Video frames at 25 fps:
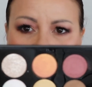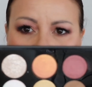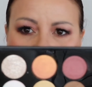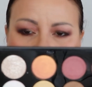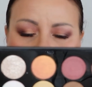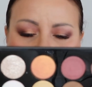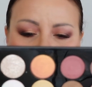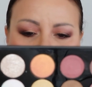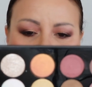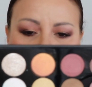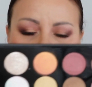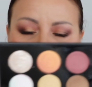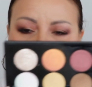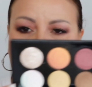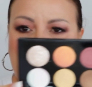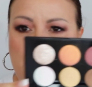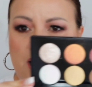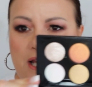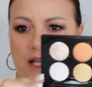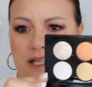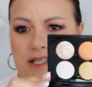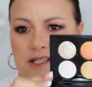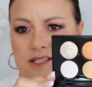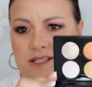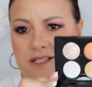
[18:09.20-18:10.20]
I mean,
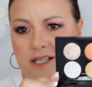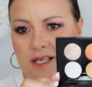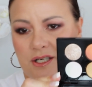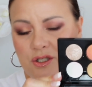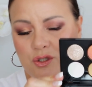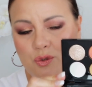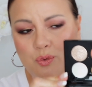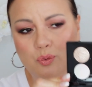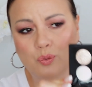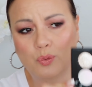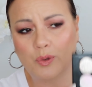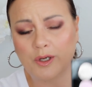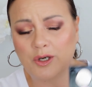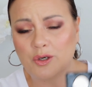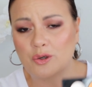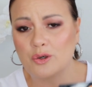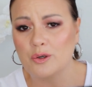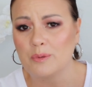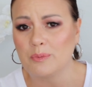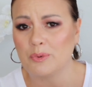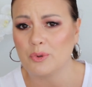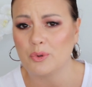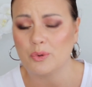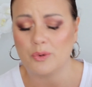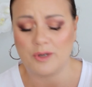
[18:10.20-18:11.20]
such
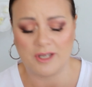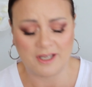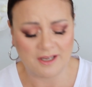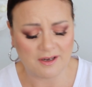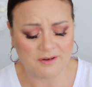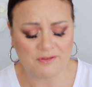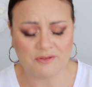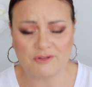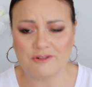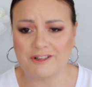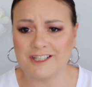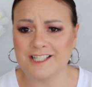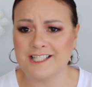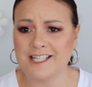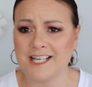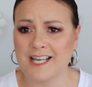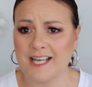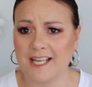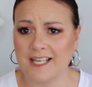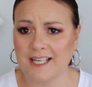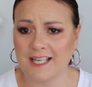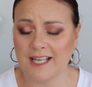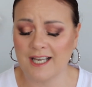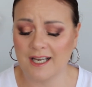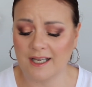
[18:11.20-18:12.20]
wearable
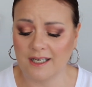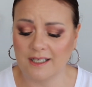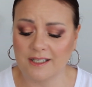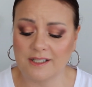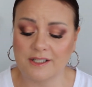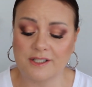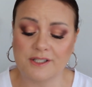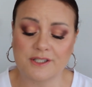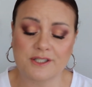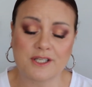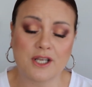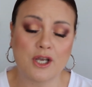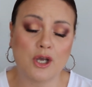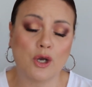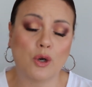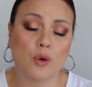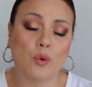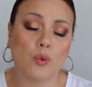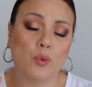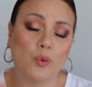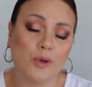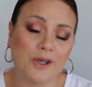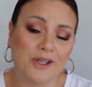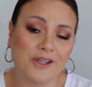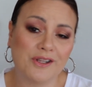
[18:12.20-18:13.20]
everyday colours
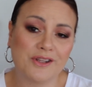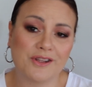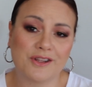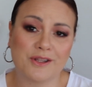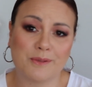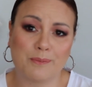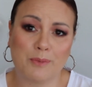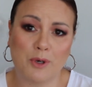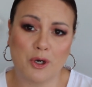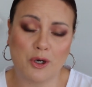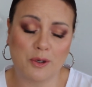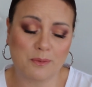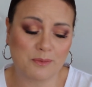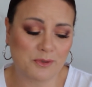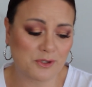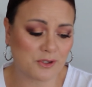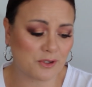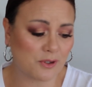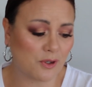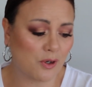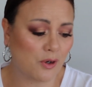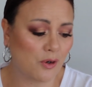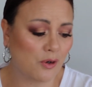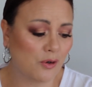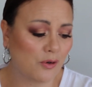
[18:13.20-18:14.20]
with the
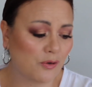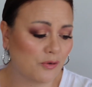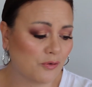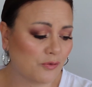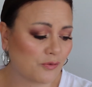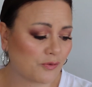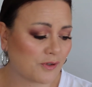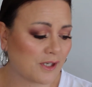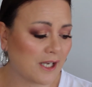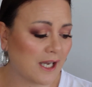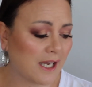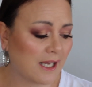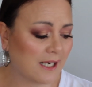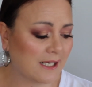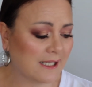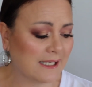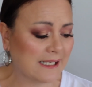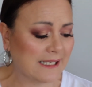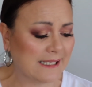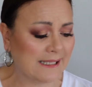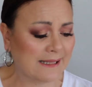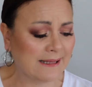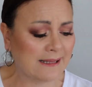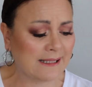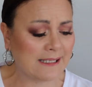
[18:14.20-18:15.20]
pops of colour
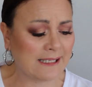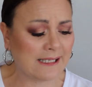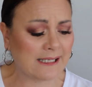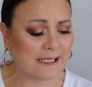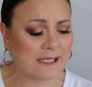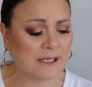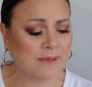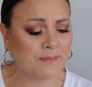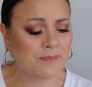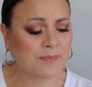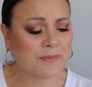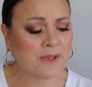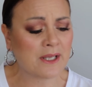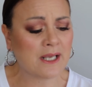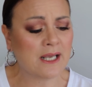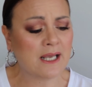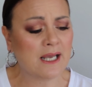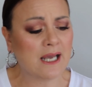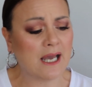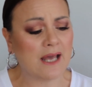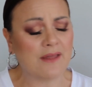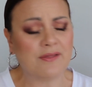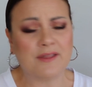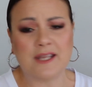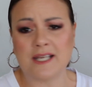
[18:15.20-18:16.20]
in there.
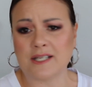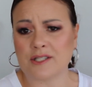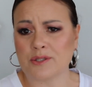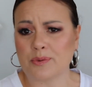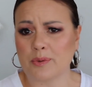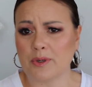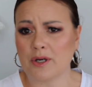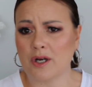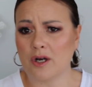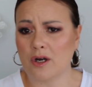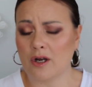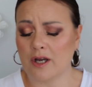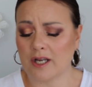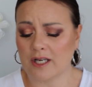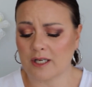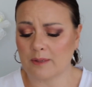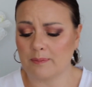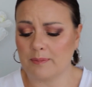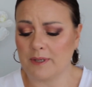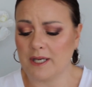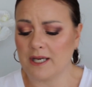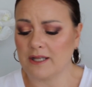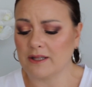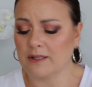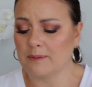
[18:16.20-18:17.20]
And that's what I like
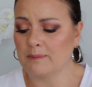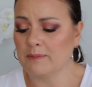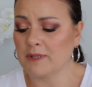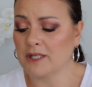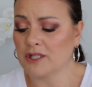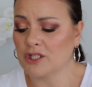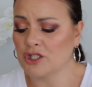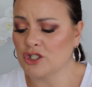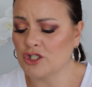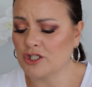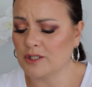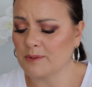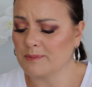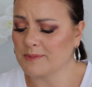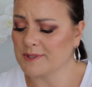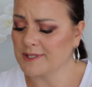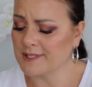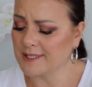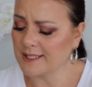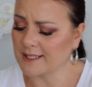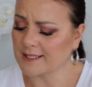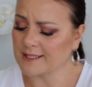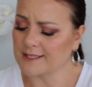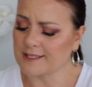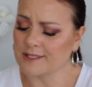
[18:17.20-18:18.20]
about the Mothership
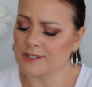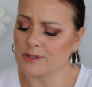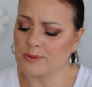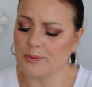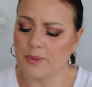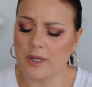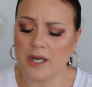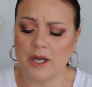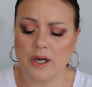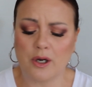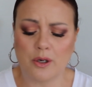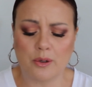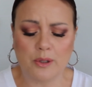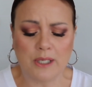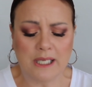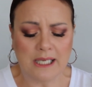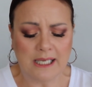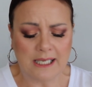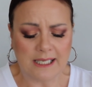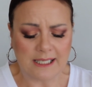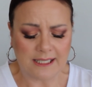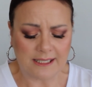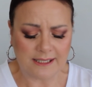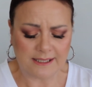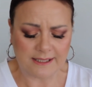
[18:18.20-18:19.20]
6 as well,
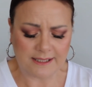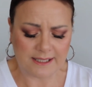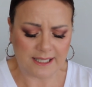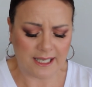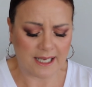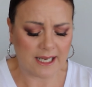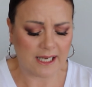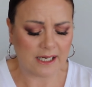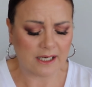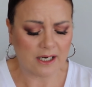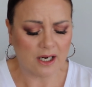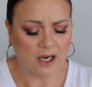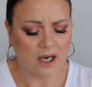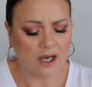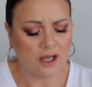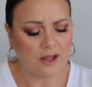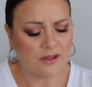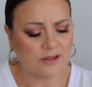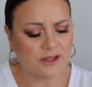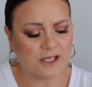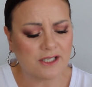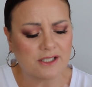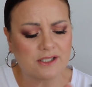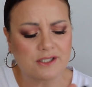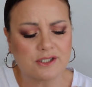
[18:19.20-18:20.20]
is that
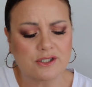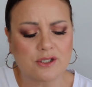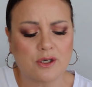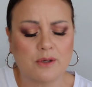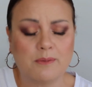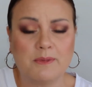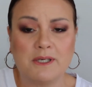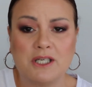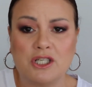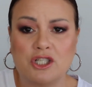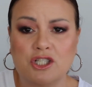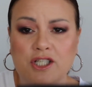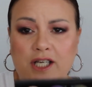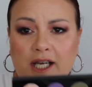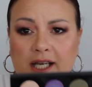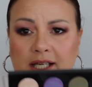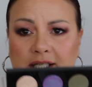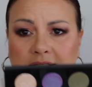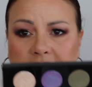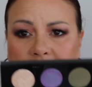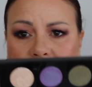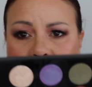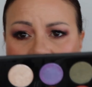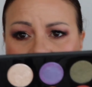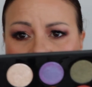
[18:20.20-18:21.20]
there's so many
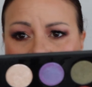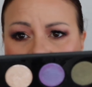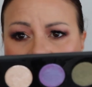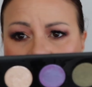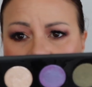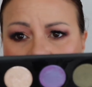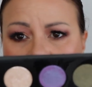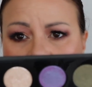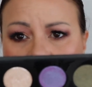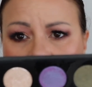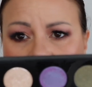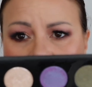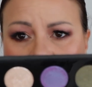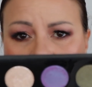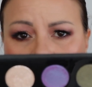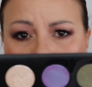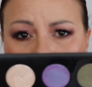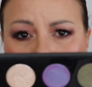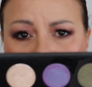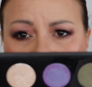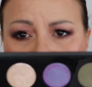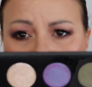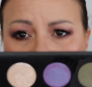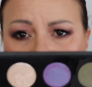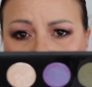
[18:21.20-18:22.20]
shades in here that I can
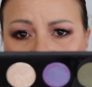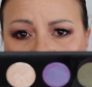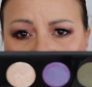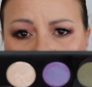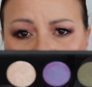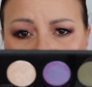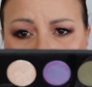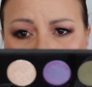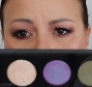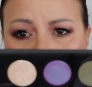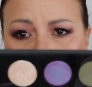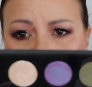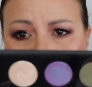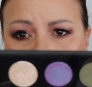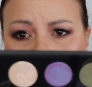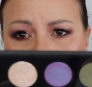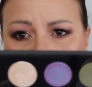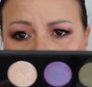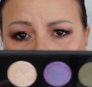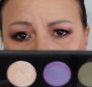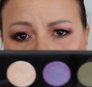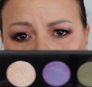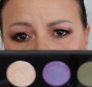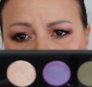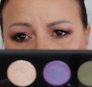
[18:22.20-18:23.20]
wear for work
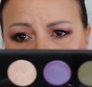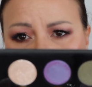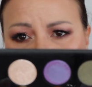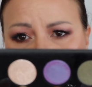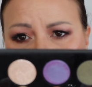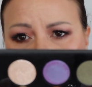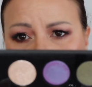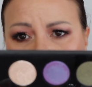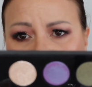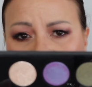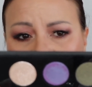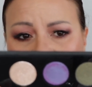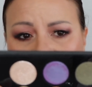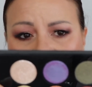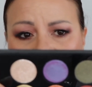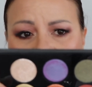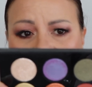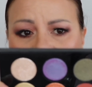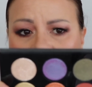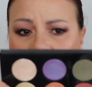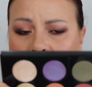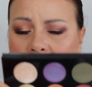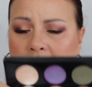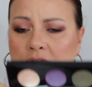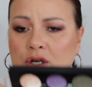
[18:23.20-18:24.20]
during the day
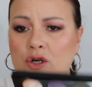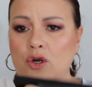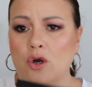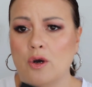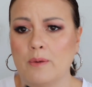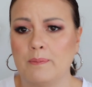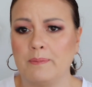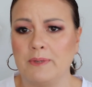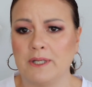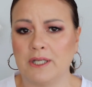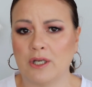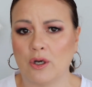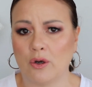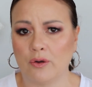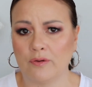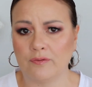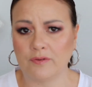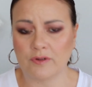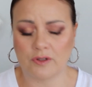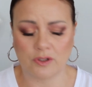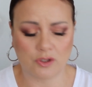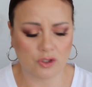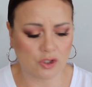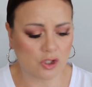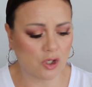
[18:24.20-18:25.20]
and not be over
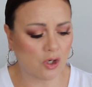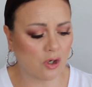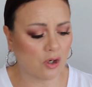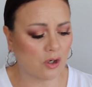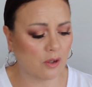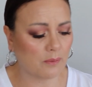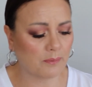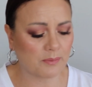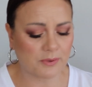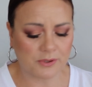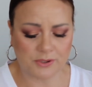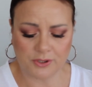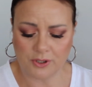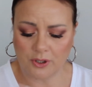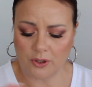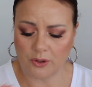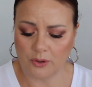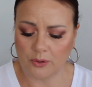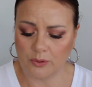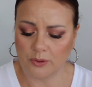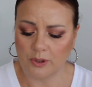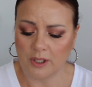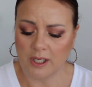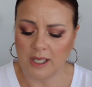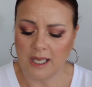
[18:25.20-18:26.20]
the top.
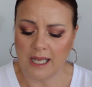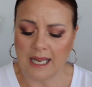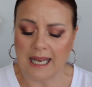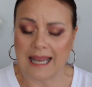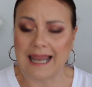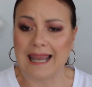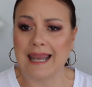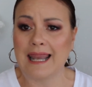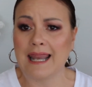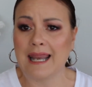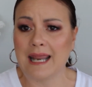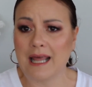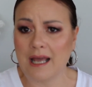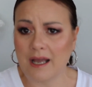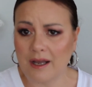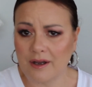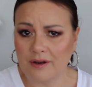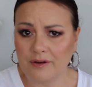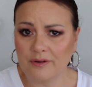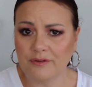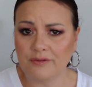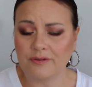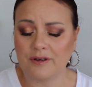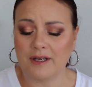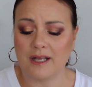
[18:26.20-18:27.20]
So
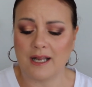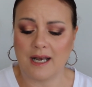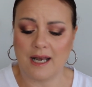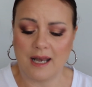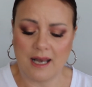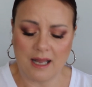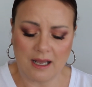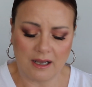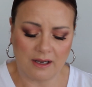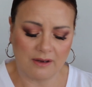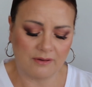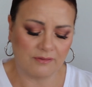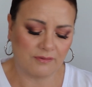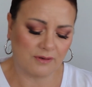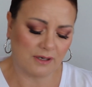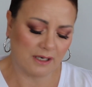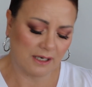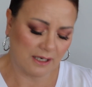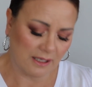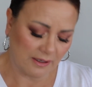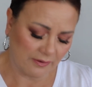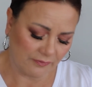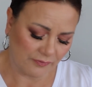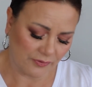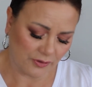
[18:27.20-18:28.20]
love
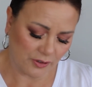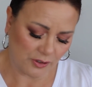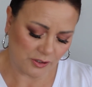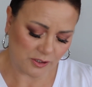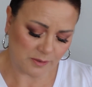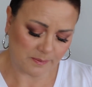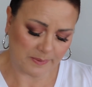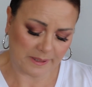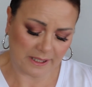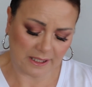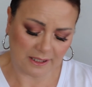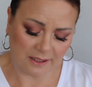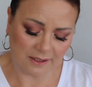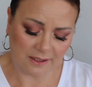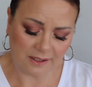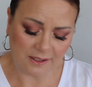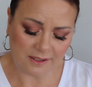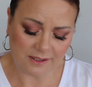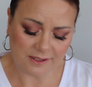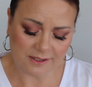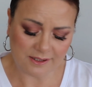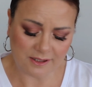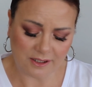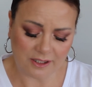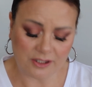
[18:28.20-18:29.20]
those
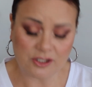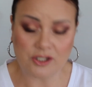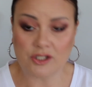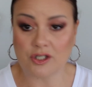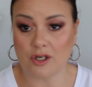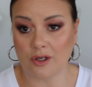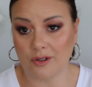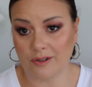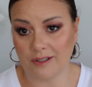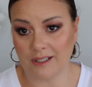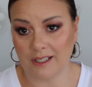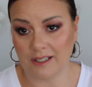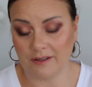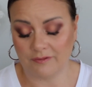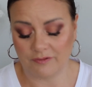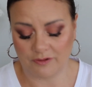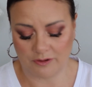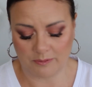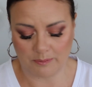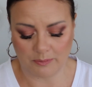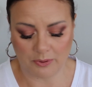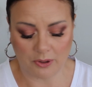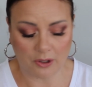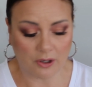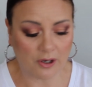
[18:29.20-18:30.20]
palettes. I don't love the
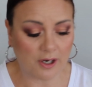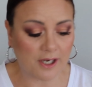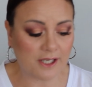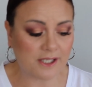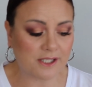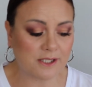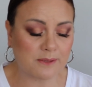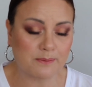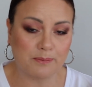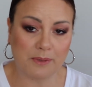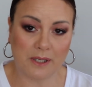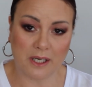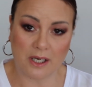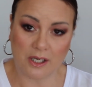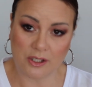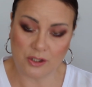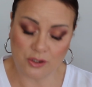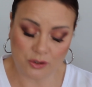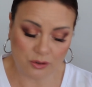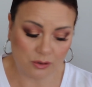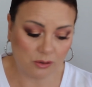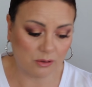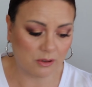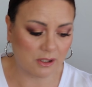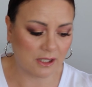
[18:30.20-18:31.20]
price, but I
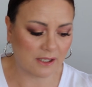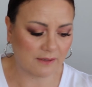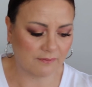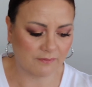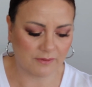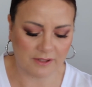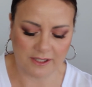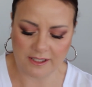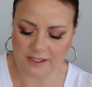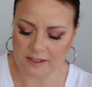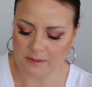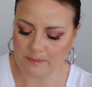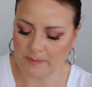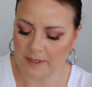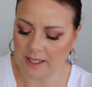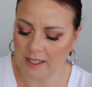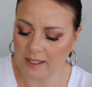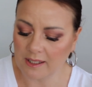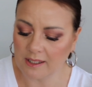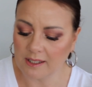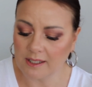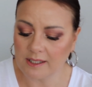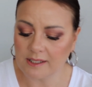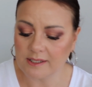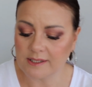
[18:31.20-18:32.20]
do love these
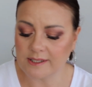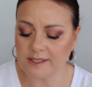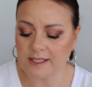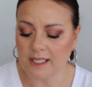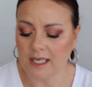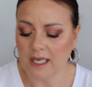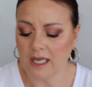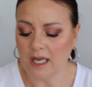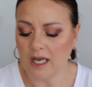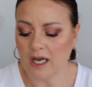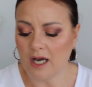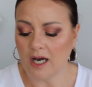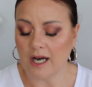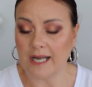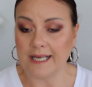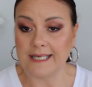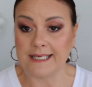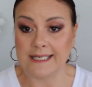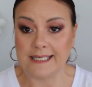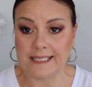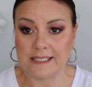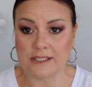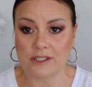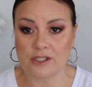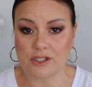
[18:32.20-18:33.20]
palettes. I
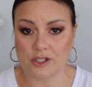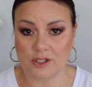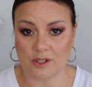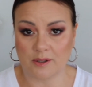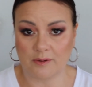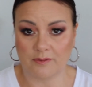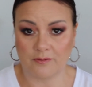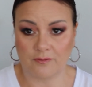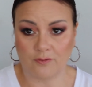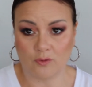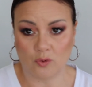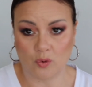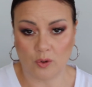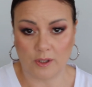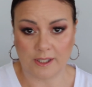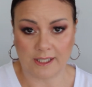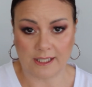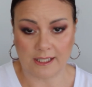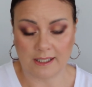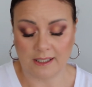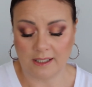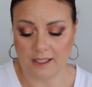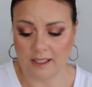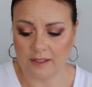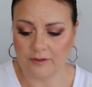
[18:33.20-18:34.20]
need to stop falling
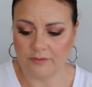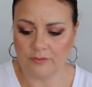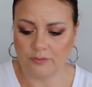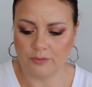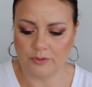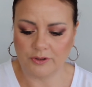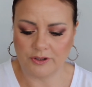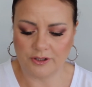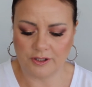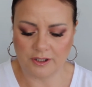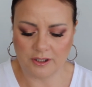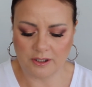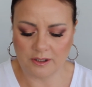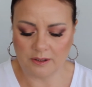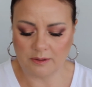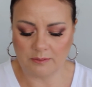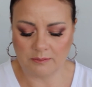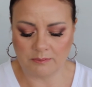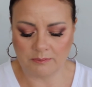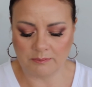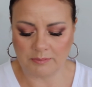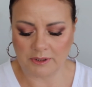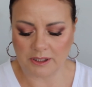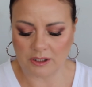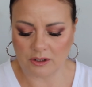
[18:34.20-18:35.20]
in love with
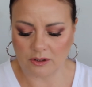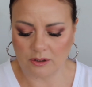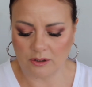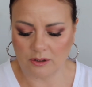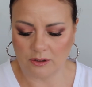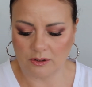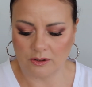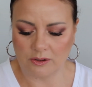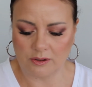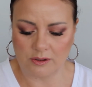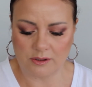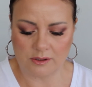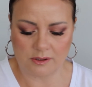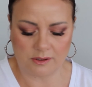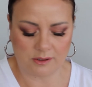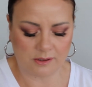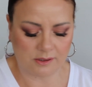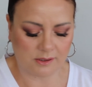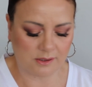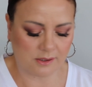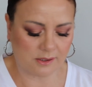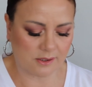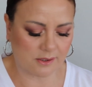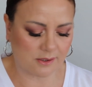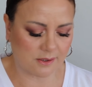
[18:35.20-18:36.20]
them
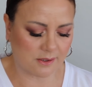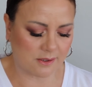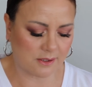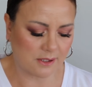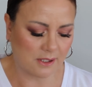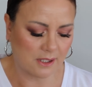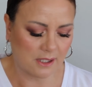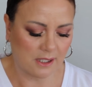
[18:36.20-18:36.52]
because